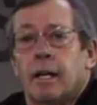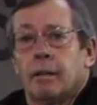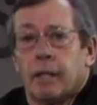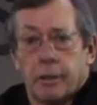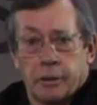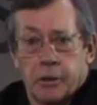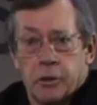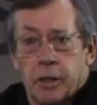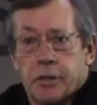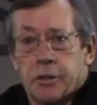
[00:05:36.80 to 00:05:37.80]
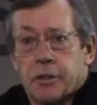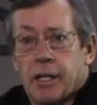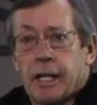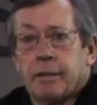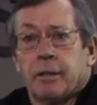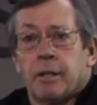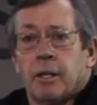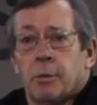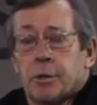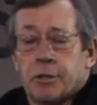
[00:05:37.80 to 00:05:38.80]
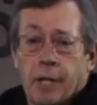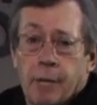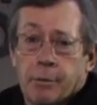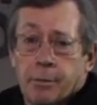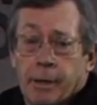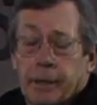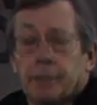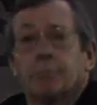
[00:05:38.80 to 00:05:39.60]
on a construction site, which time is money.